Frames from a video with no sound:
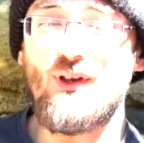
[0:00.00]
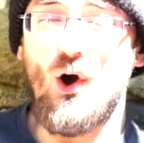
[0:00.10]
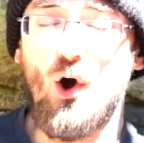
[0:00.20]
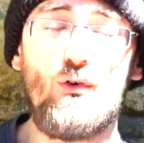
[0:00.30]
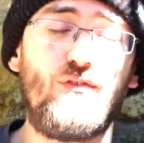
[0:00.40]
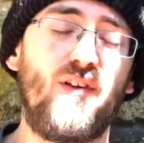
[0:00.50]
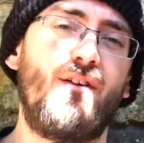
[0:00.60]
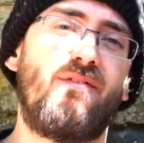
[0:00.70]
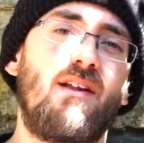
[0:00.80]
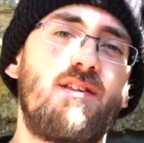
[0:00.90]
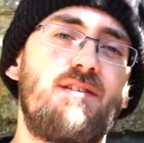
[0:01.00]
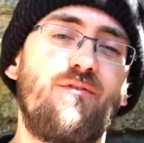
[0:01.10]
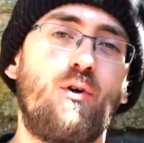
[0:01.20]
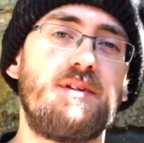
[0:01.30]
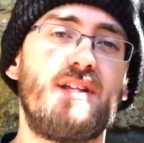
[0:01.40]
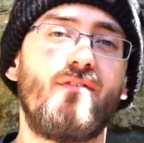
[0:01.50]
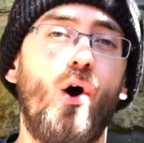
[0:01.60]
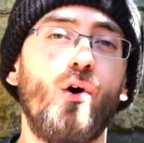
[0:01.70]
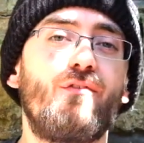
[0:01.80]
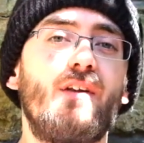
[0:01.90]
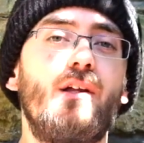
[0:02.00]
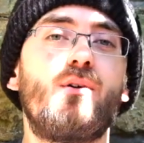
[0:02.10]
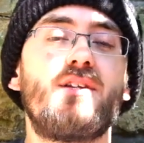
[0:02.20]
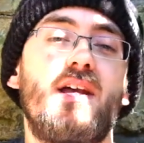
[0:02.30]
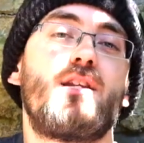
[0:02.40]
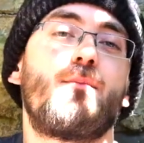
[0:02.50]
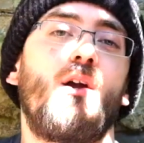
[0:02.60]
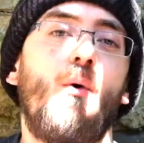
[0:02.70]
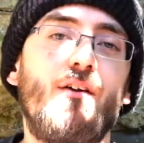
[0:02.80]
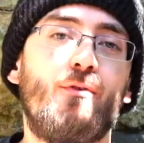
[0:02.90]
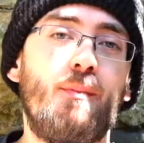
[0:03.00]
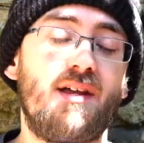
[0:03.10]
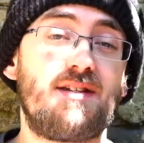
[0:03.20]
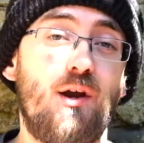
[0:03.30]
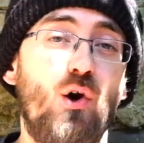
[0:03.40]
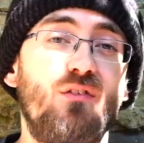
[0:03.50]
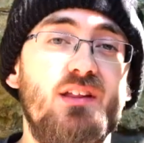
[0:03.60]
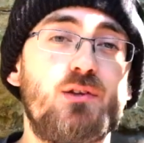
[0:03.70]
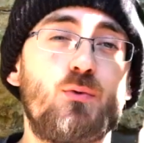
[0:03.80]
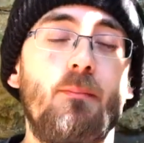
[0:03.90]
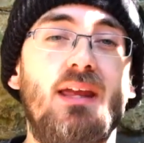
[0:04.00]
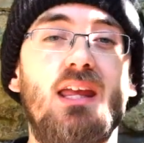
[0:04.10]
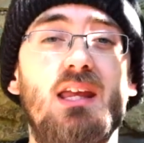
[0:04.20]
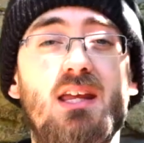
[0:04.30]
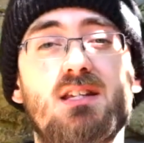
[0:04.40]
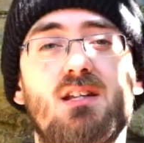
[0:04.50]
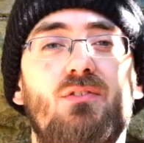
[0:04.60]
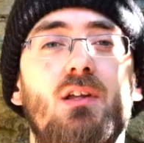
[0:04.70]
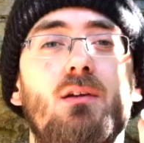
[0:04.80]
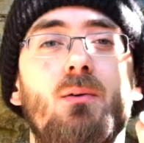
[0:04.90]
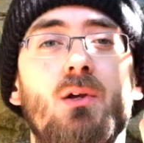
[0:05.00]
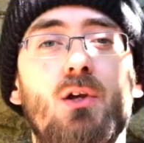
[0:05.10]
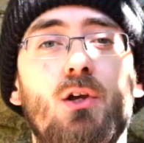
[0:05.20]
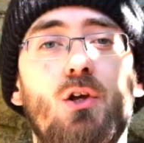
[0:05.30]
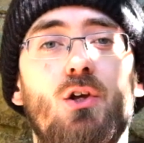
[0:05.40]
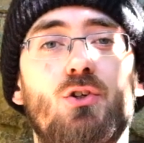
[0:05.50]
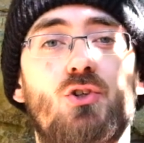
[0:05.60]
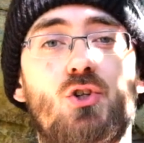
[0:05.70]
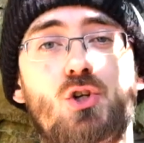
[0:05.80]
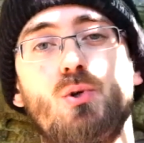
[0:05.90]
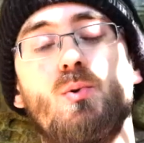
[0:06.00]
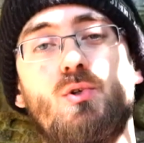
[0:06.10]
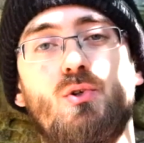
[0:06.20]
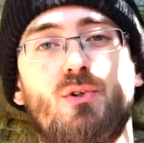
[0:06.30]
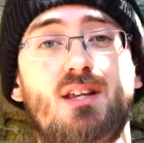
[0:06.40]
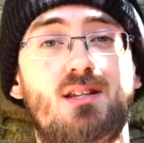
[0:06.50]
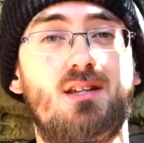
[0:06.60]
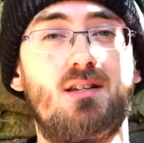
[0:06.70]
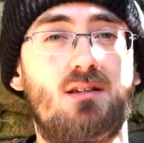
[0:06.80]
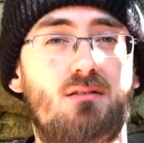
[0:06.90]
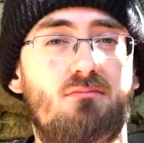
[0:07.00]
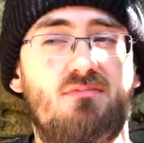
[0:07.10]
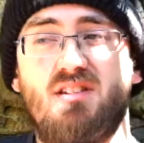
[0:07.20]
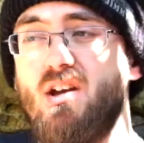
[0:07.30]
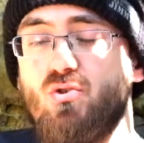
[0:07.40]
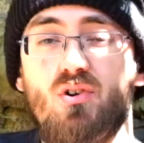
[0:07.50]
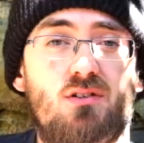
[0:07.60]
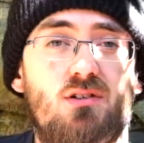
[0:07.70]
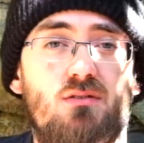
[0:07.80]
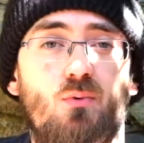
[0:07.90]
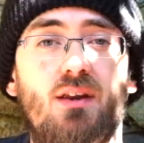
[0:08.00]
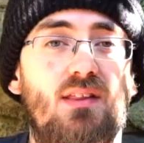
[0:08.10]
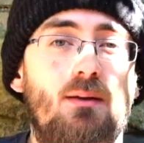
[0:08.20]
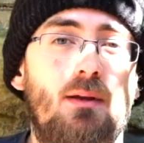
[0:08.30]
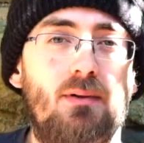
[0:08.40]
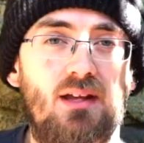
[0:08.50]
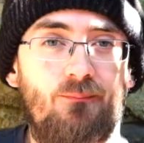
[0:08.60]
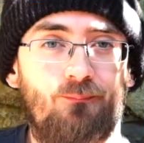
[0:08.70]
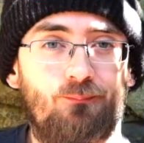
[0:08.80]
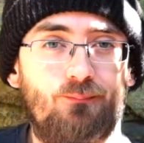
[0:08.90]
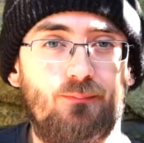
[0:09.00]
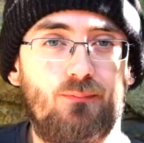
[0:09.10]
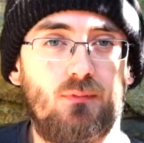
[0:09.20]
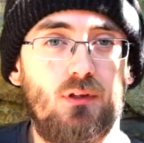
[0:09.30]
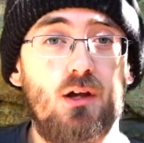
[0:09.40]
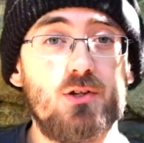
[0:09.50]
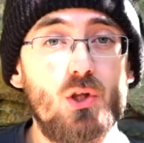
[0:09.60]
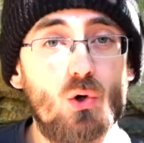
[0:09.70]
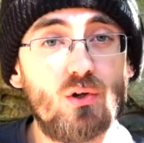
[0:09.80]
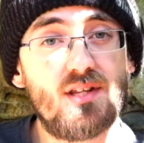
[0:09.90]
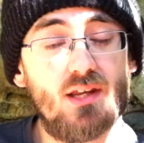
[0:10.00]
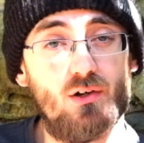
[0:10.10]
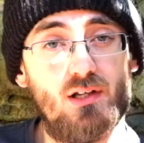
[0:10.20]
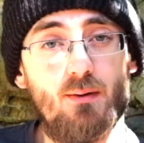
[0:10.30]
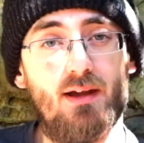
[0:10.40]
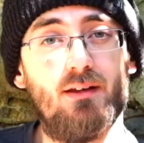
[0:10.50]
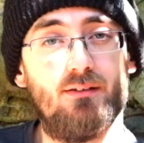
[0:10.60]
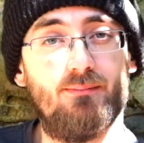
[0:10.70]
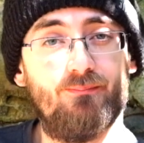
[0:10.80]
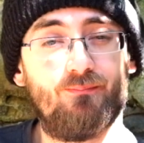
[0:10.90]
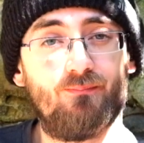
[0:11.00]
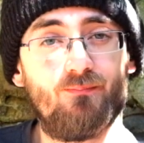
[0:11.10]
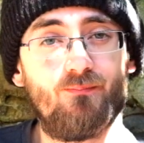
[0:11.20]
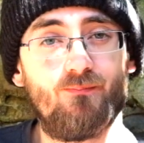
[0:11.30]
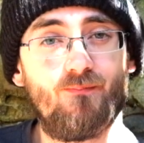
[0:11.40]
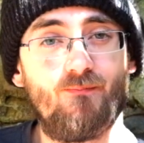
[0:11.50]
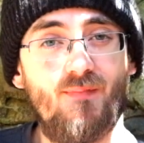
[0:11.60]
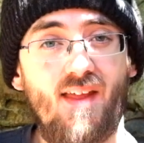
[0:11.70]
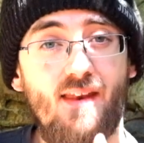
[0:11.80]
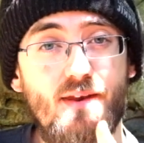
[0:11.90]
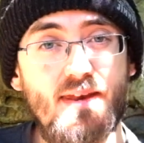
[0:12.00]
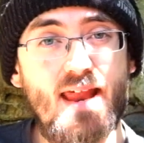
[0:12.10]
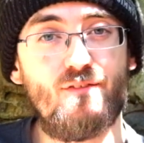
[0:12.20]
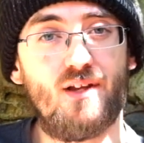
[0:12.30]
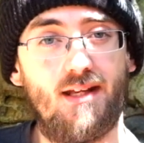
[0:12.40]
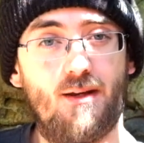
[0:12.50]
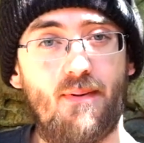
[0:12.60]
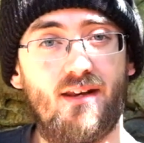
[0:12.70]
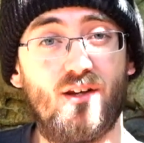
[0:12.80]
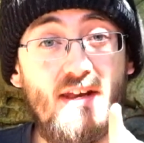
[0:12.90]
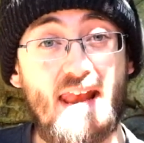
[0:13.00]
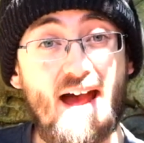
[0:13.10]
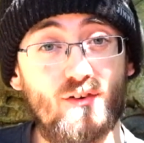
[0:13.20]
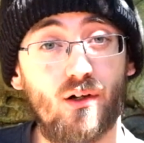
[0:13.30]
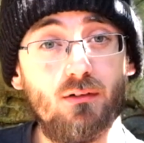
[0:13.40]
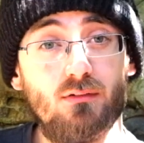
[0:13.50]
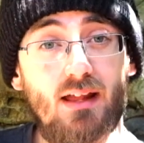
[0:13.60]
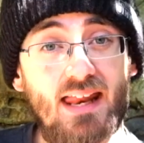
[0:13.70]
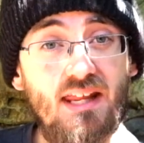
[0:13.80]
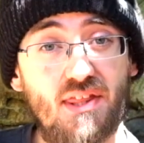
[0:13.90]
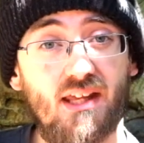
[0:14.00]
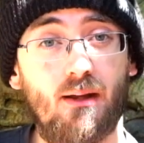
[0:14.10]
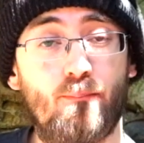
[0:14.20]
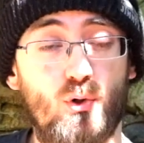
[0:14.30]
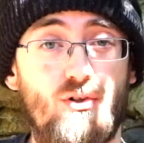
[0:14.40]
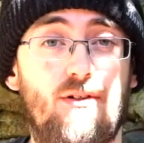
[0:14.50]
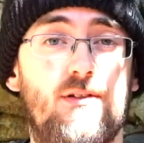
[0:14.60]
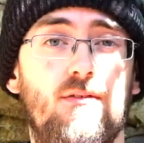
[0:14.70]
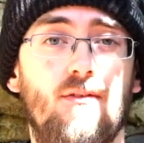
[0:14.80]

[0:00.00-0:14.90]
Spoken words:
hopefully you found this informative, hopefully you can take something away from this, and hopefully this will make it easier for you to choose your next set of trucks, whatever they may be, as long as they're not independent. Never independent, never. Anything but.